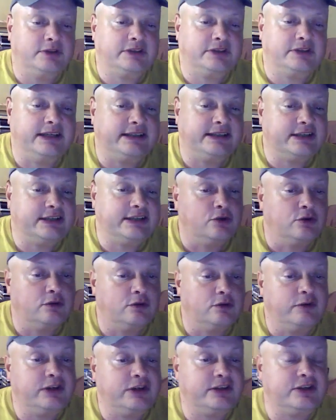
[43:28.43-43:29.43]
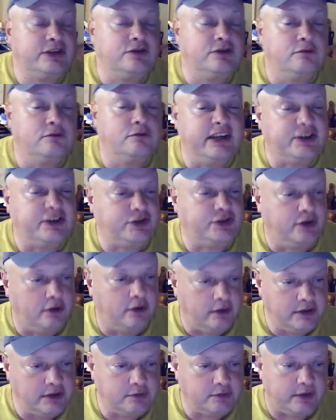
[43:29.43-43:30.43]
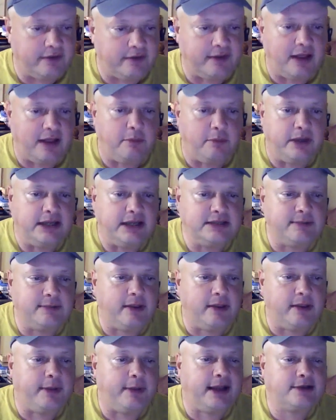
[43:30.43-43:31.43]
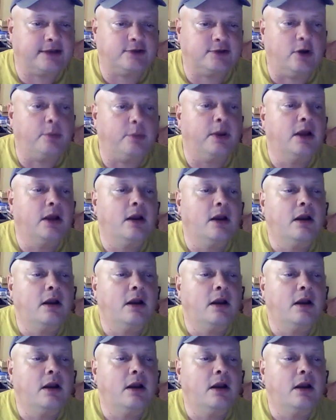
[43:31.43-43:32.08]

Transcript: to seek additional reassurance, whatever that means, about the backstop.